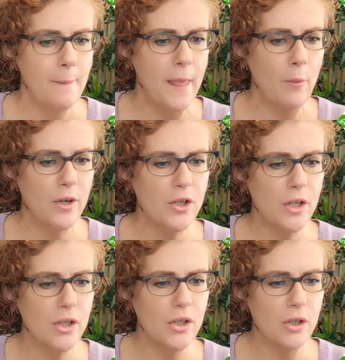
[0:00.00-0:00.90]
Now what you
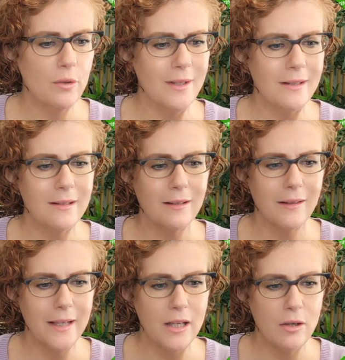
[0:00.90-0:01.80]
can do is
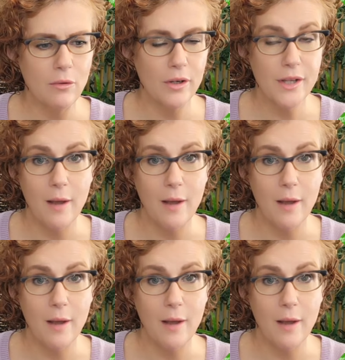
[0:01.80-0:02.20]
delete yours.